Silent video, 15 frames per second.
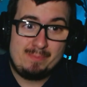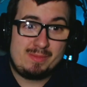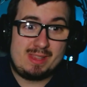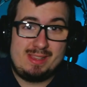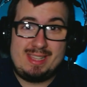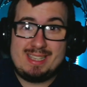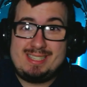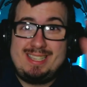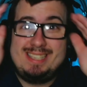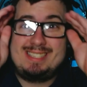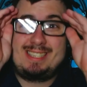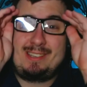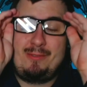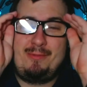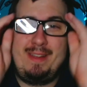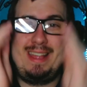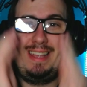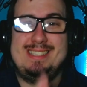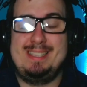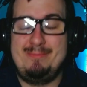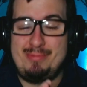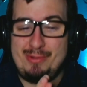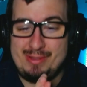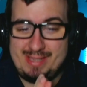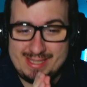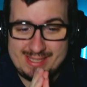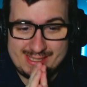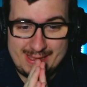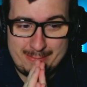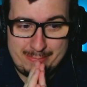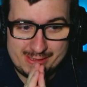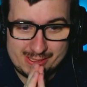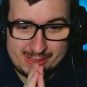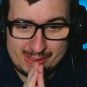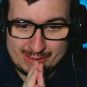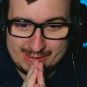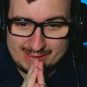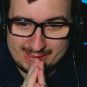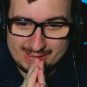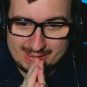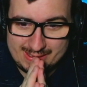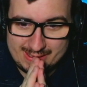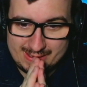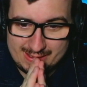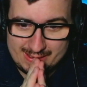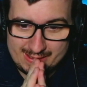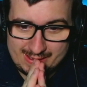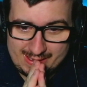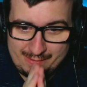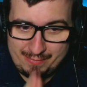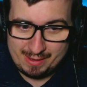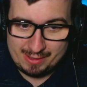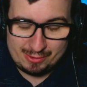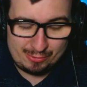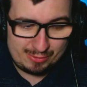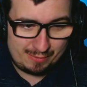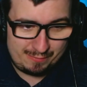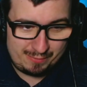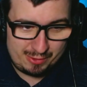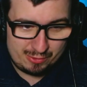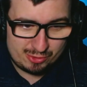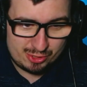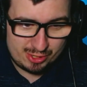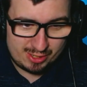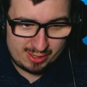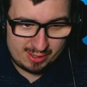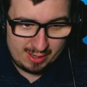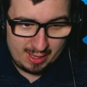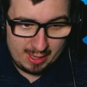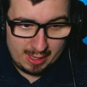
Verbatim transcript: This is crazy, bro. This episode, he went to the future.